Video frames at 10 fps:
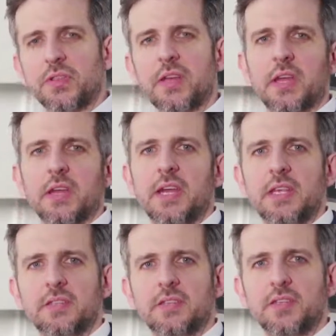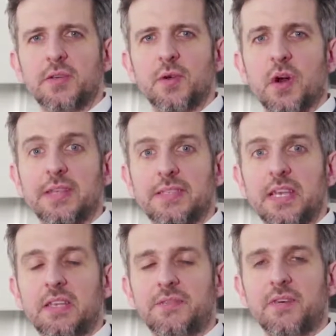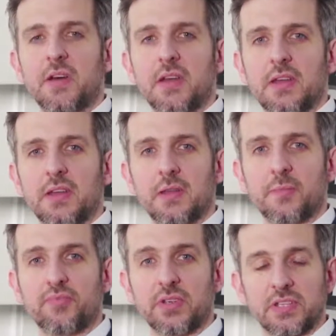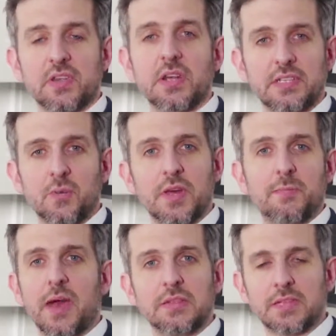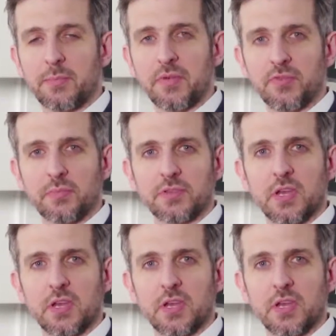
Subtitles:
thing is to identify precisely where the pain is coming from.